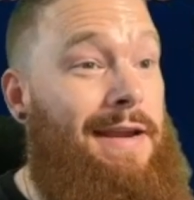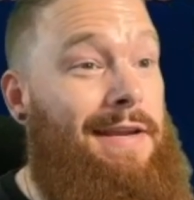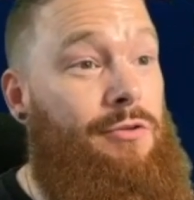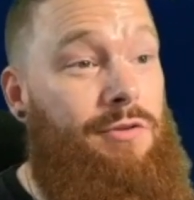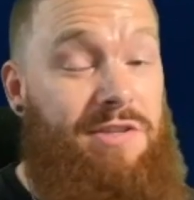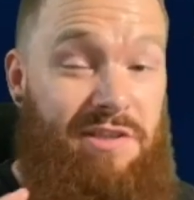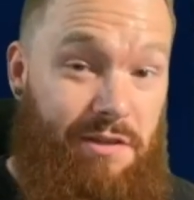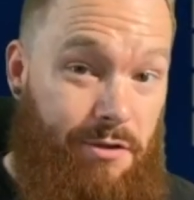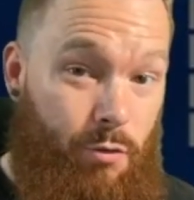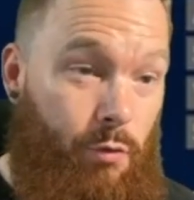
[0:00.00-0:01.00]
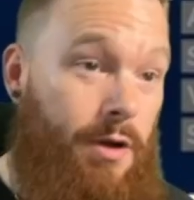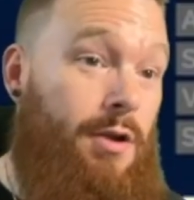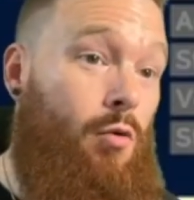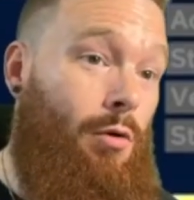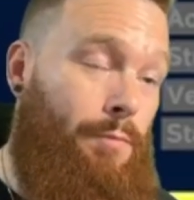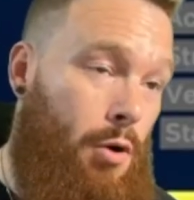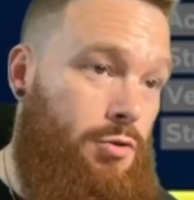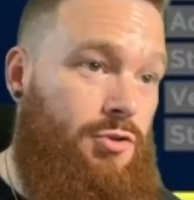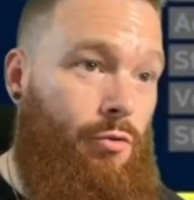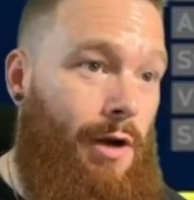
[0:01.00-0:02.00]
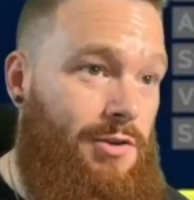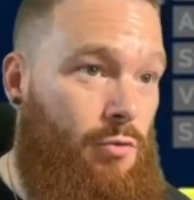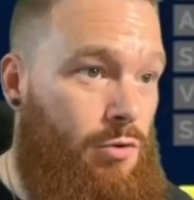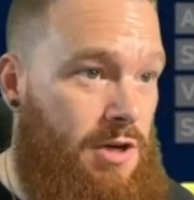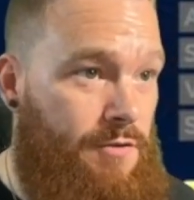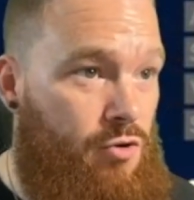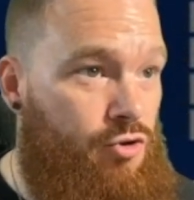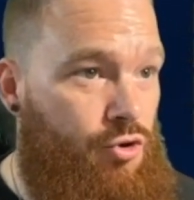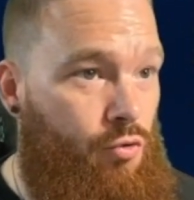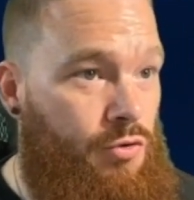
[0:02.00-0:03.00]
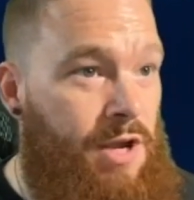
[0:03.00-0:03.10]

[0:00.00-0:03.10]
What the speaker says: either slithery or posterizer, whichever you choose.